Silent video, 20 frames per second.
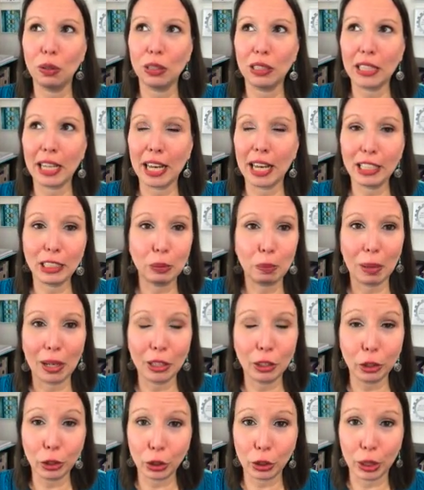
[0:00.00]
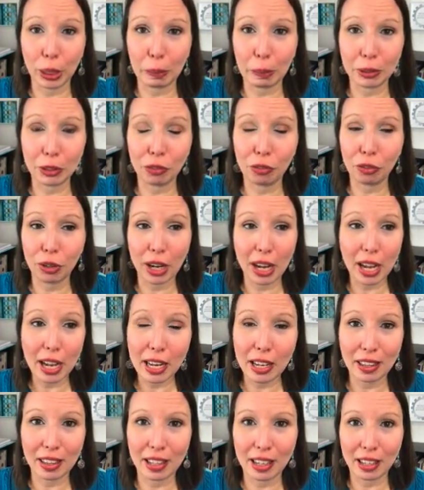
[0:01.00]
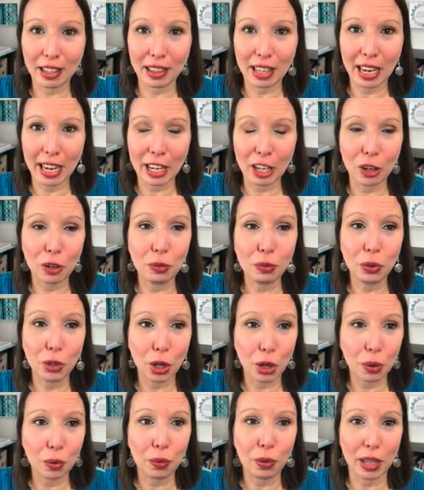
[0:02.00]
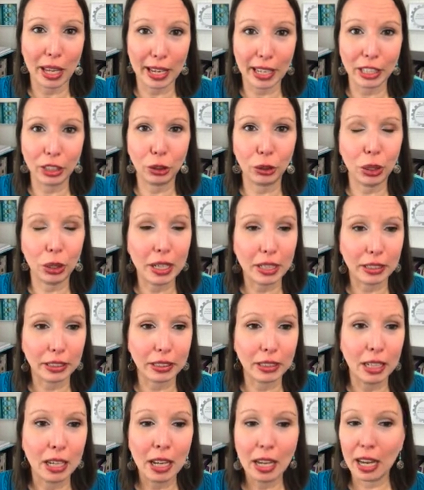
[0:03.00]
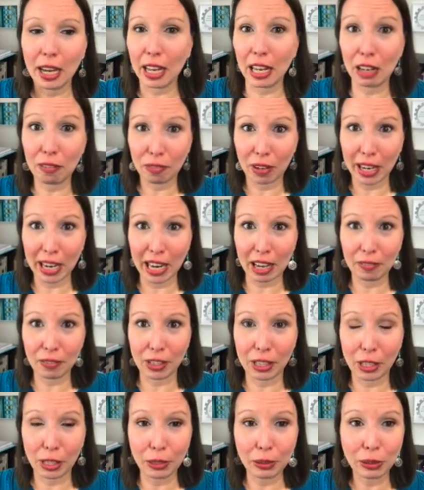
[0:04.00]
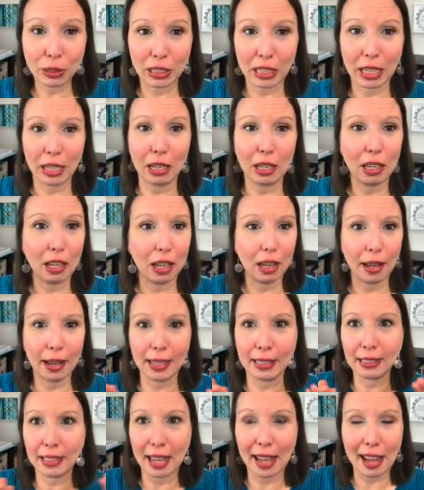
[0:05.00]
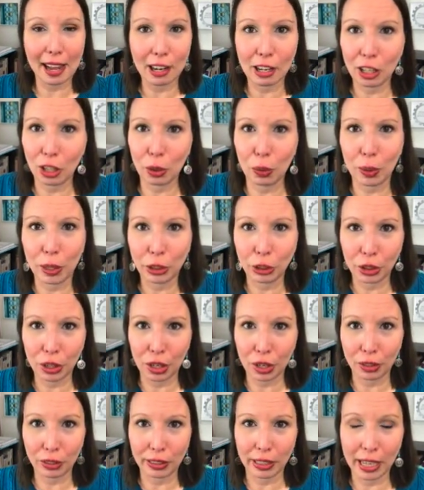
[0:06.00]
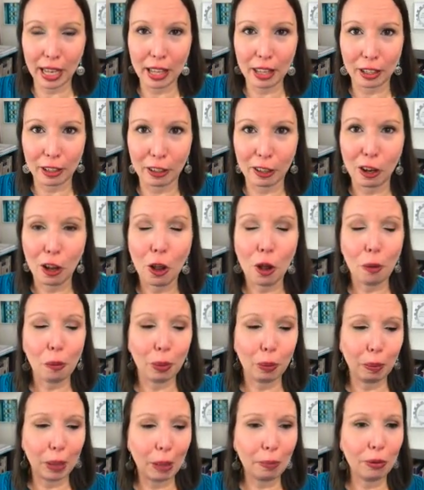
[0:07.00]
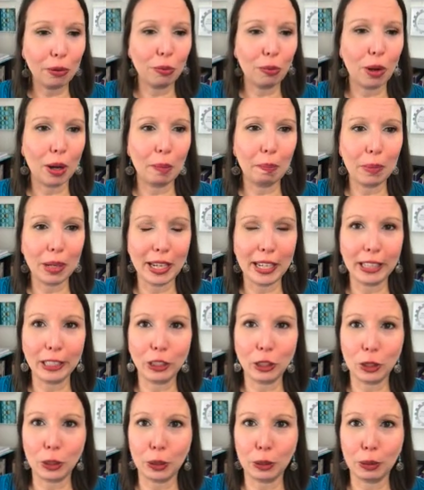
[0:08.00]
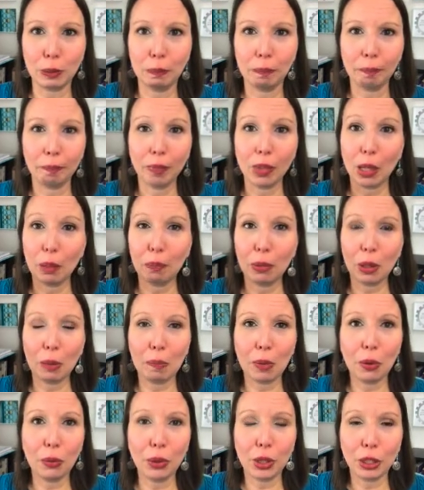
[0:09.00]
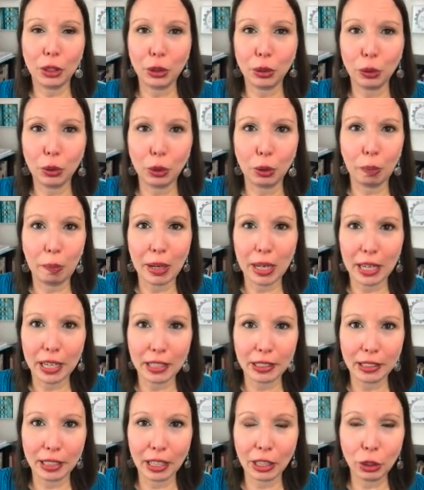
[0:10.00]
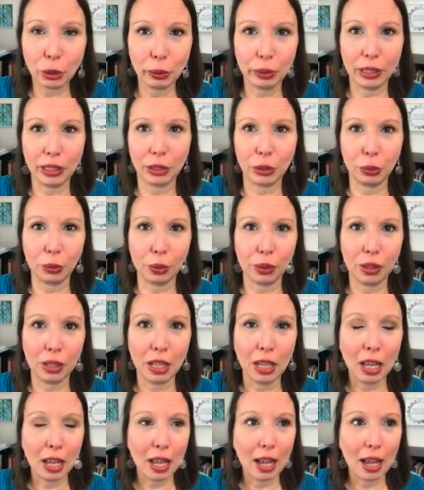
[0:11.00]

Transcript: take sponsorships for anything that I don't know, like, and trust. And if I haven't used it, it's out of the question altogether. When people want me to promote their social media scheduling tool,